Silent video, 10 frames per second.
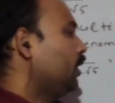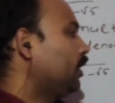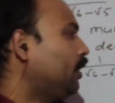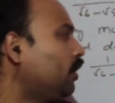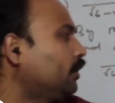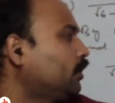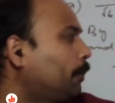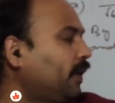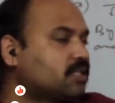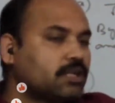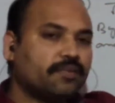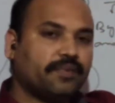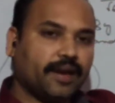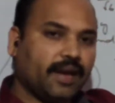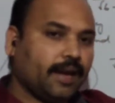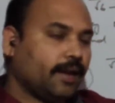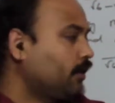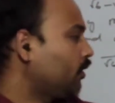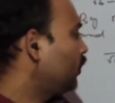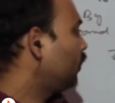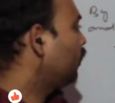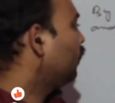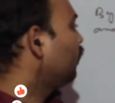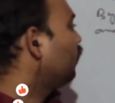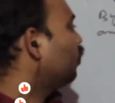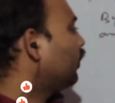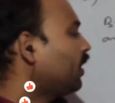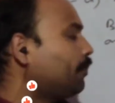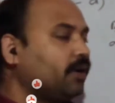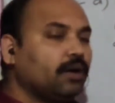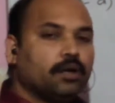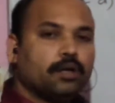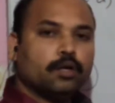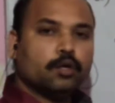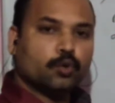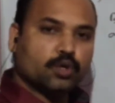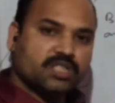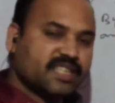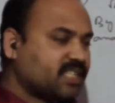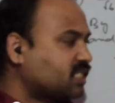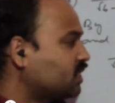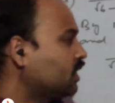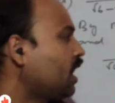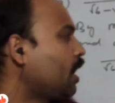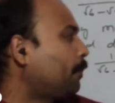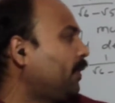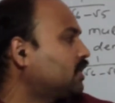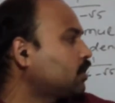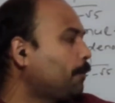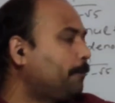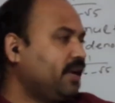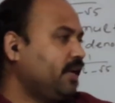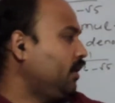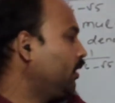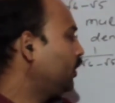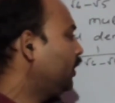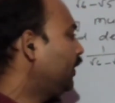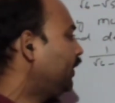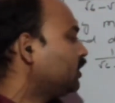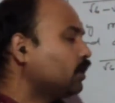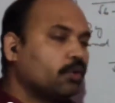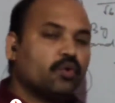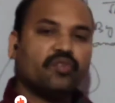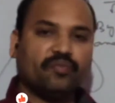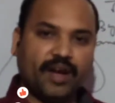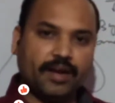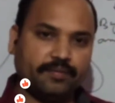Here in the place of a, we have the root 6 and in place of b, it is root 5.